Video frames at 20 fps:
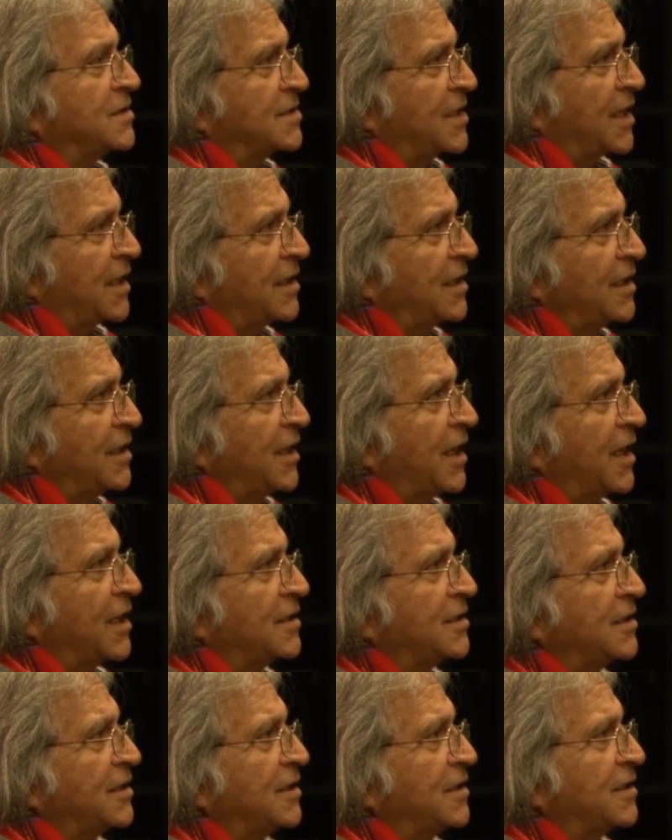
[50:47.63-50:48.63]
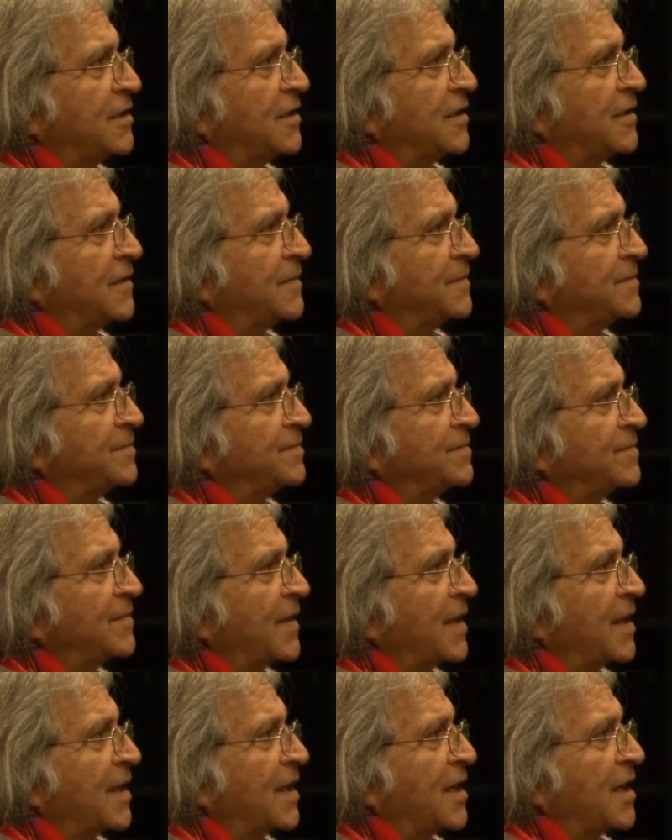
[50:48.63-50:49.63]
Secondly, I think
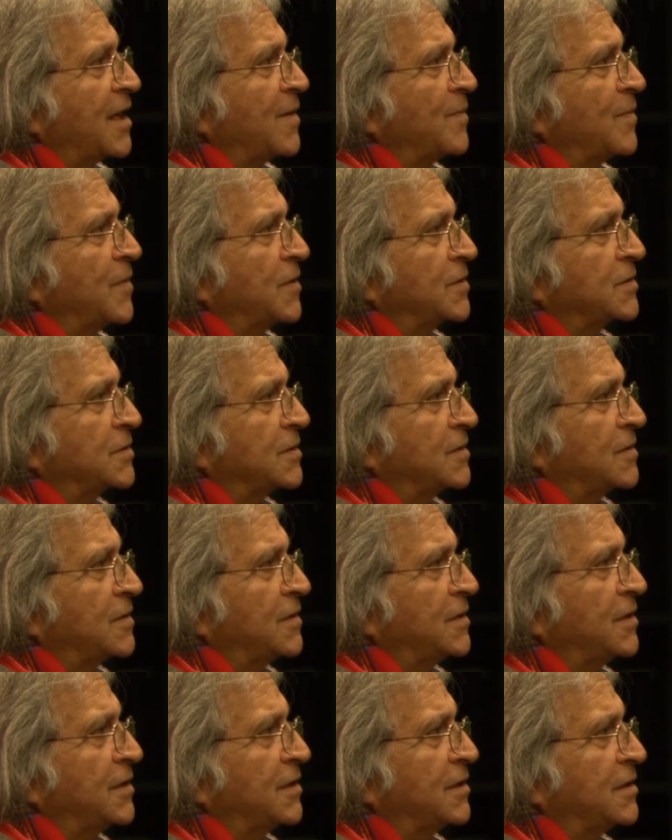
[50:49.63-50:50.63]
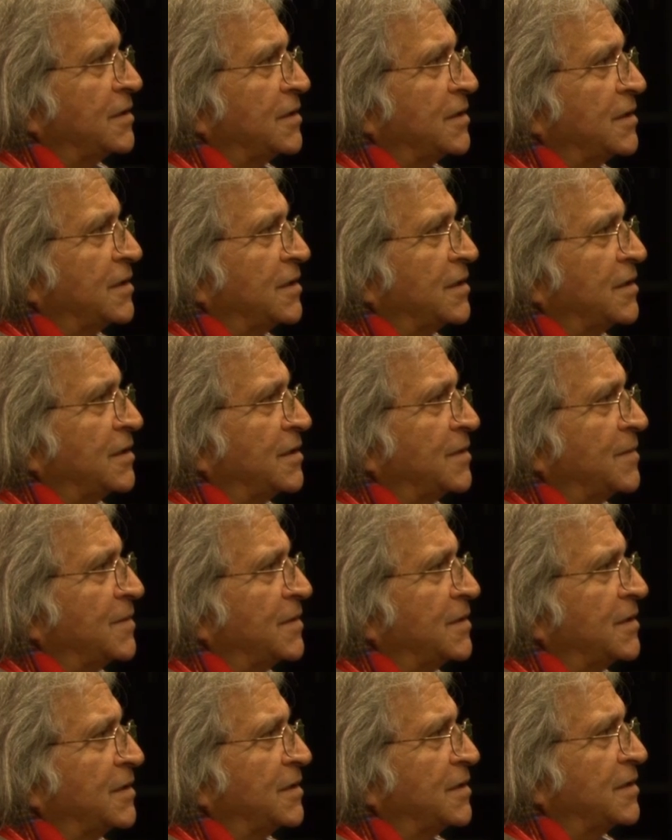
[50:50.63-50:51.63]

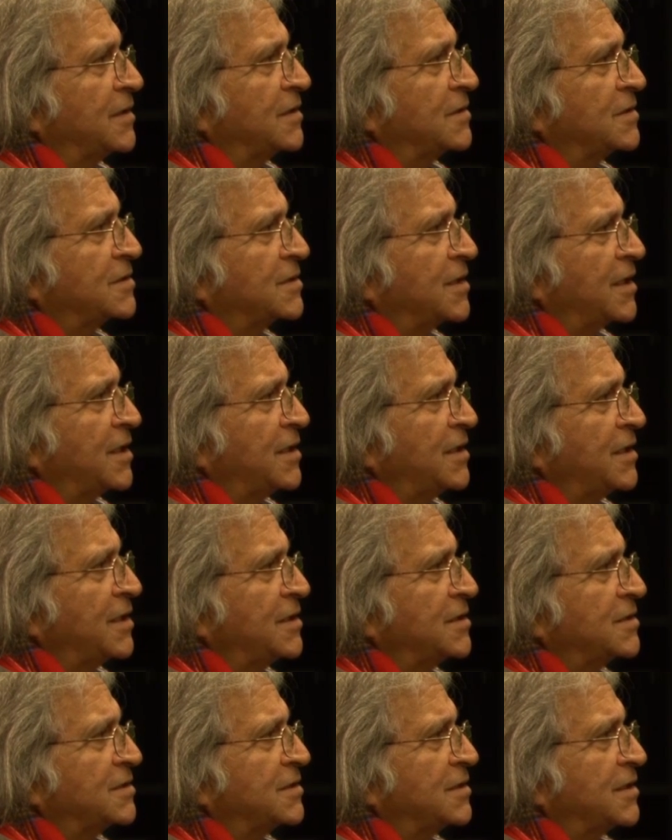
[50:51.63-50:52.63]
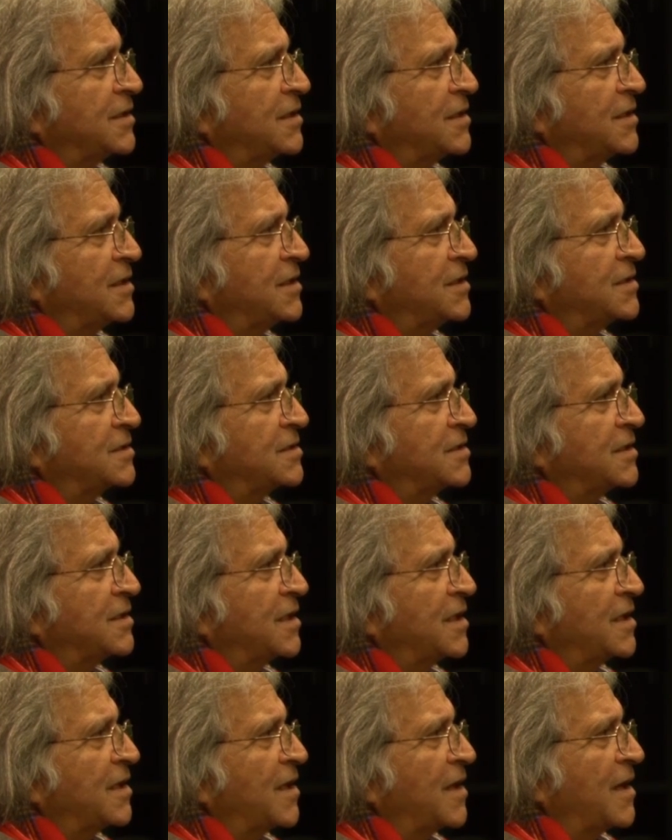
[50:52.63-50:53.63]
post-colonial studies at least
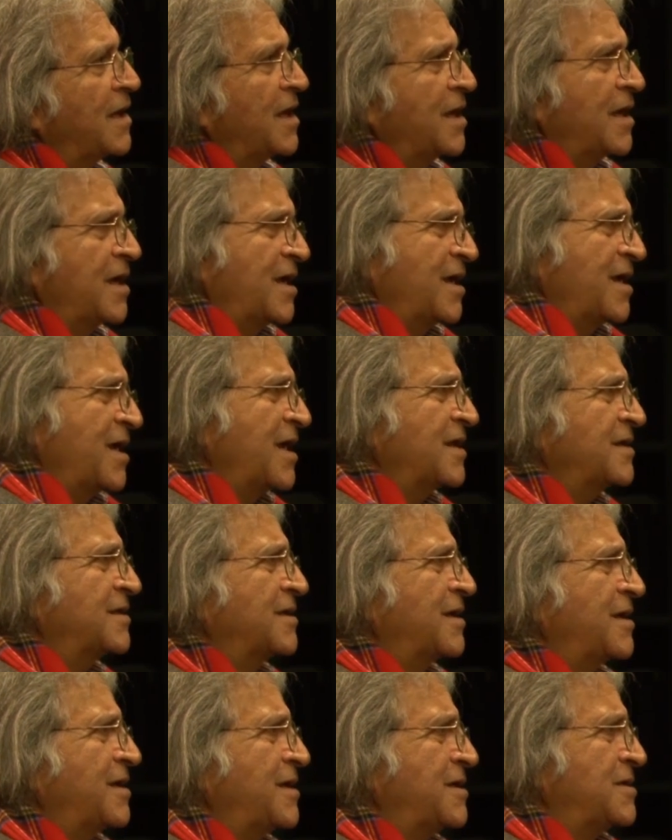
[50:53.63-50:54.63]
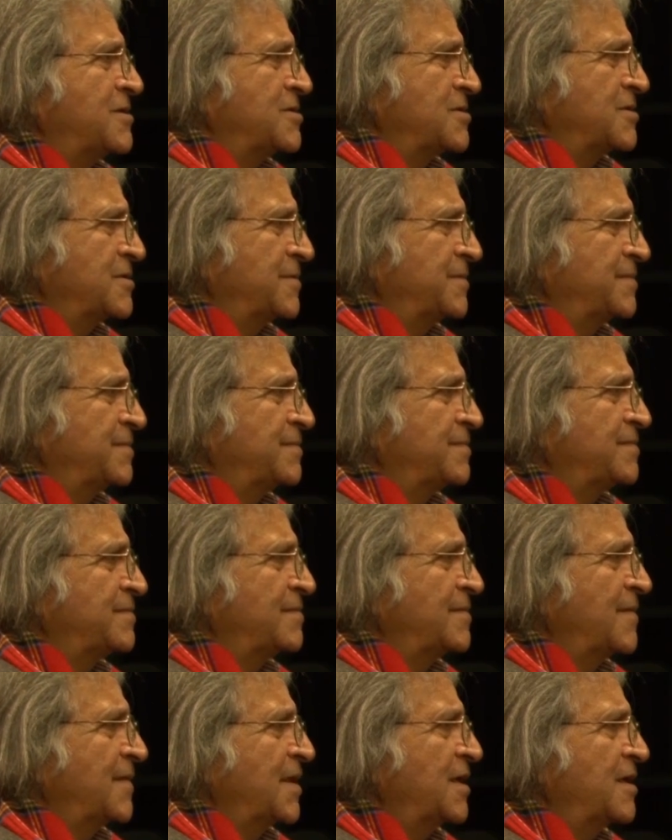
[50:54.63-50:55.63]
encourage
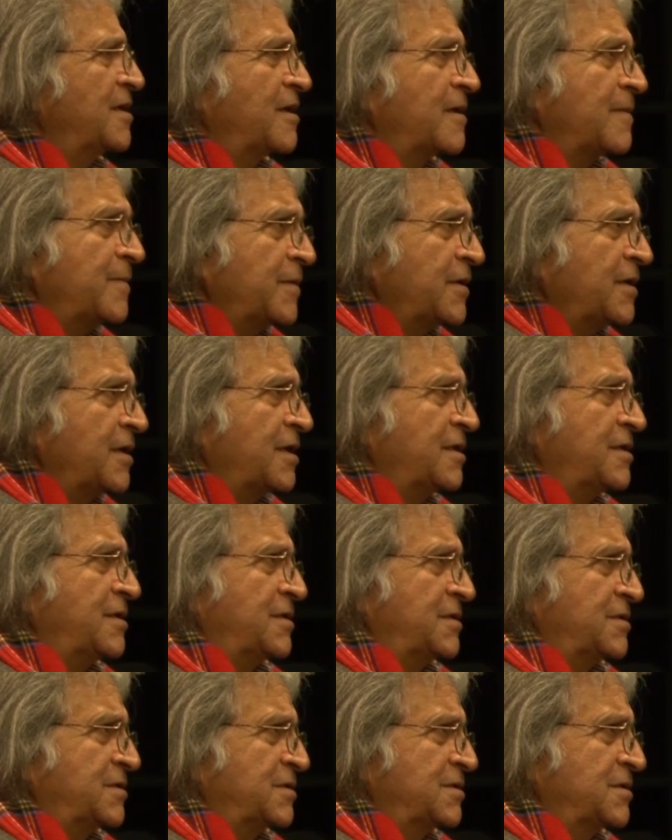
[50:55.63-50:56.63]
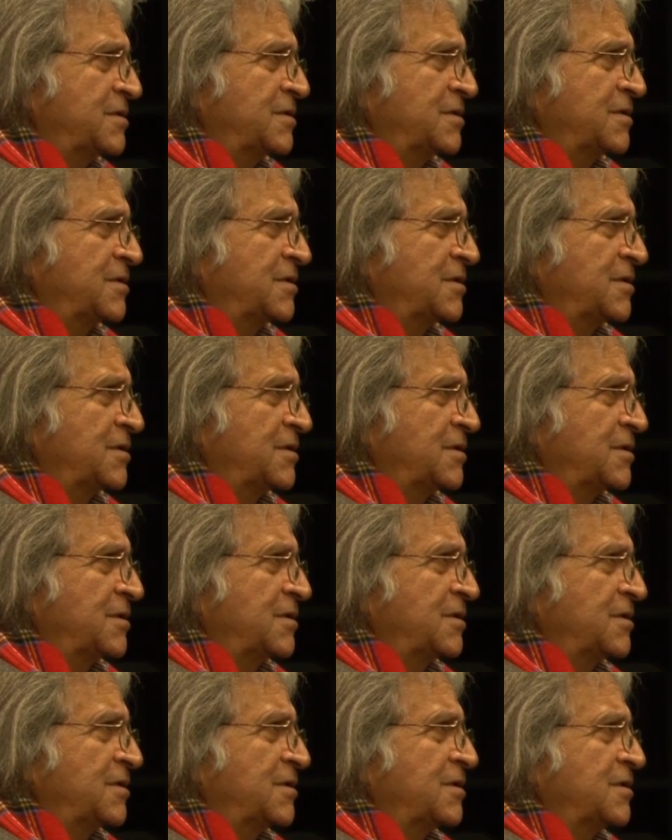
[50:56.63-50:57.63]
the European others
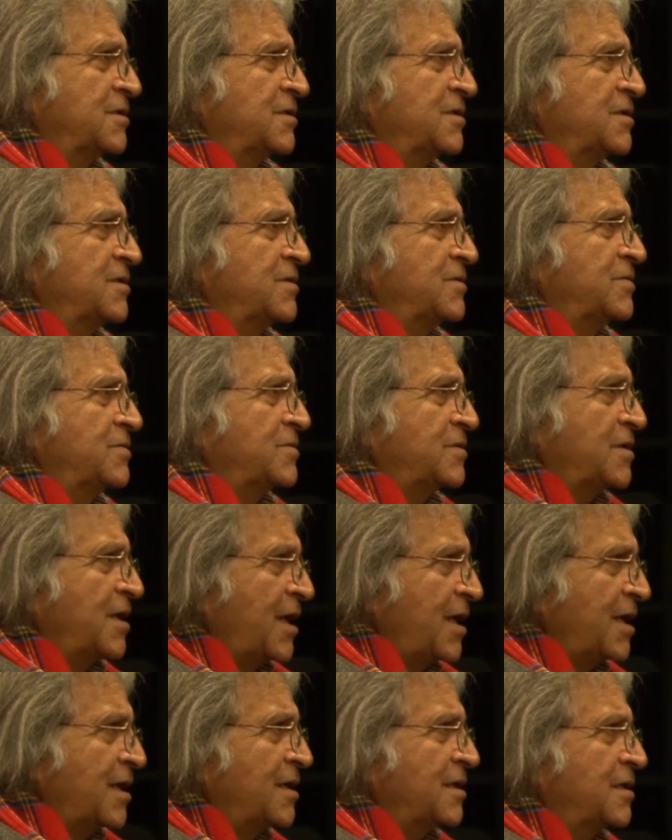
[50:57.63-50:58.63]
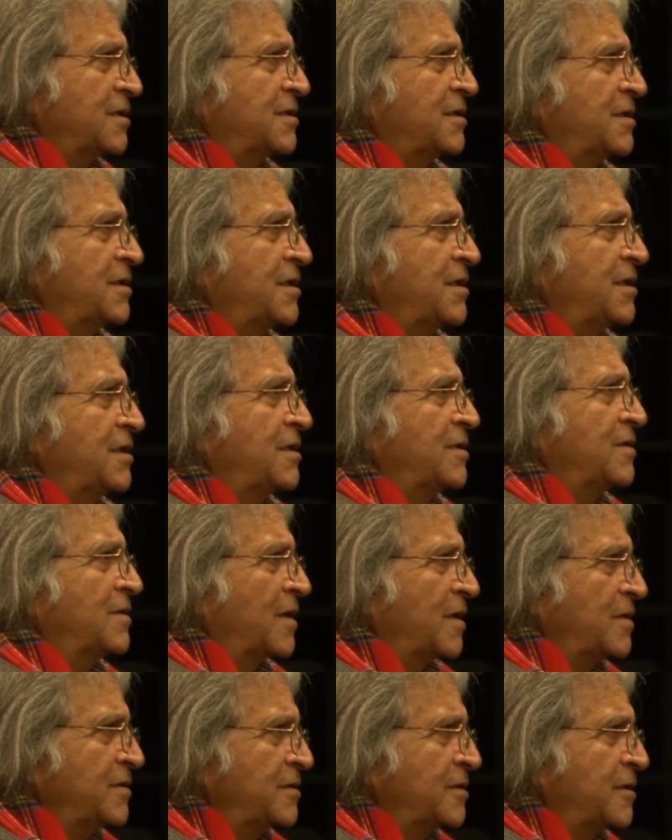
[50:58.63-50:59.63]
to take the
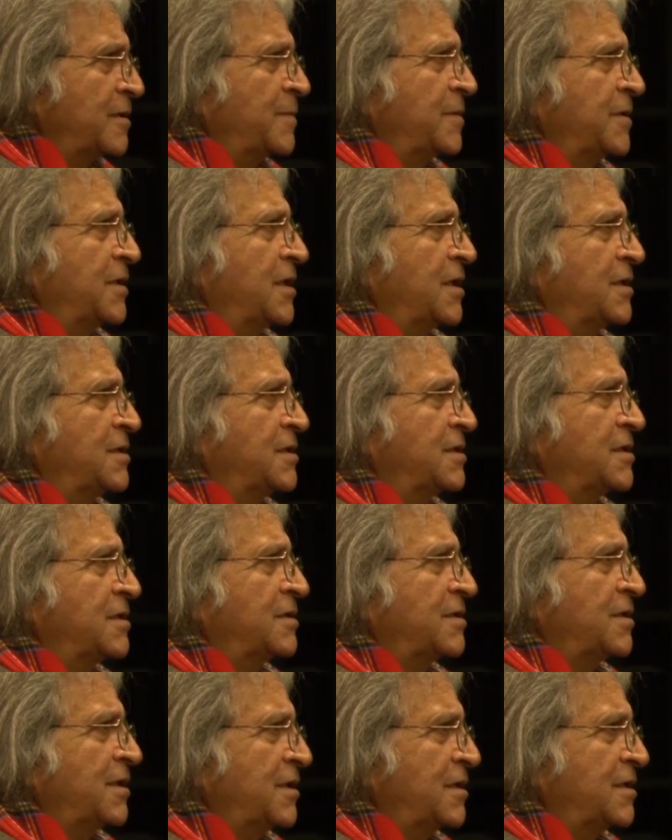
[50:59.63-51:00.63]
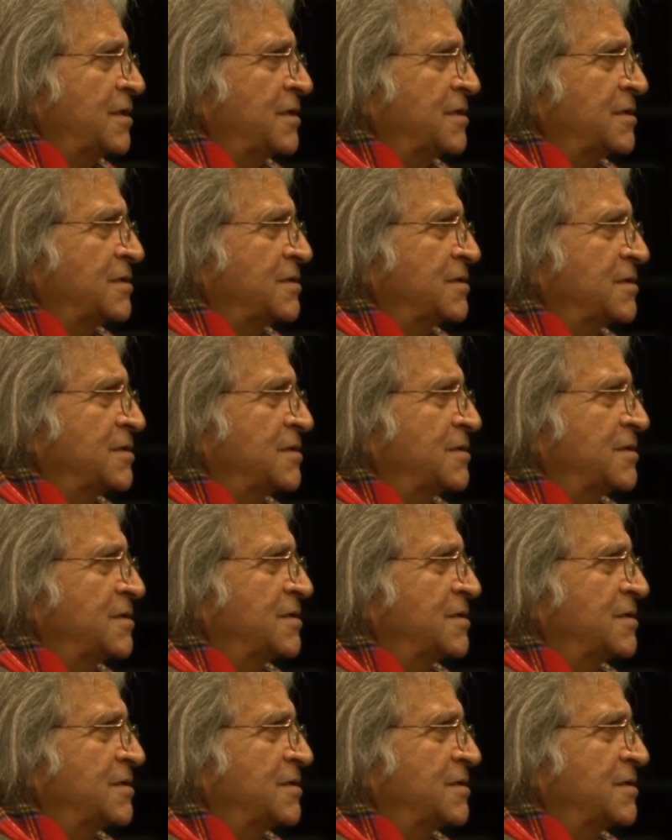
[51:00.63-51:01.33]
non-European other thinkers